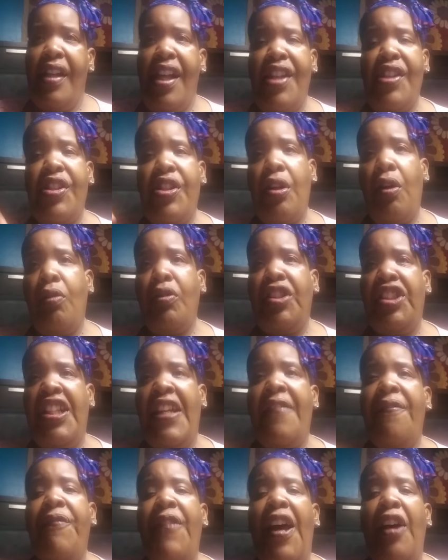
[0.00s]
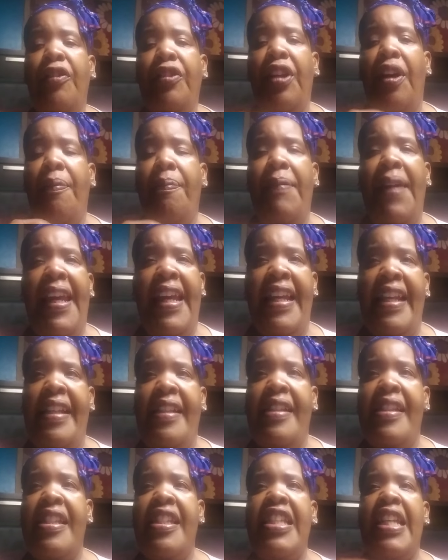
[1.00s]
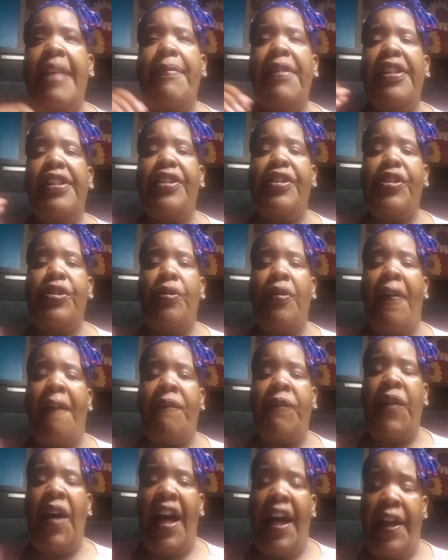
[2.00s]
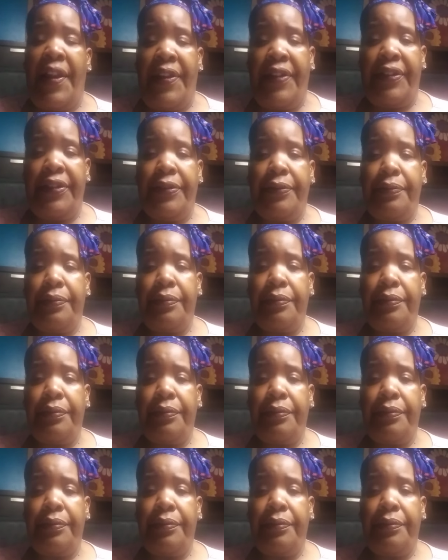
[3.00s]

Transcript: And so she found a man similar to her father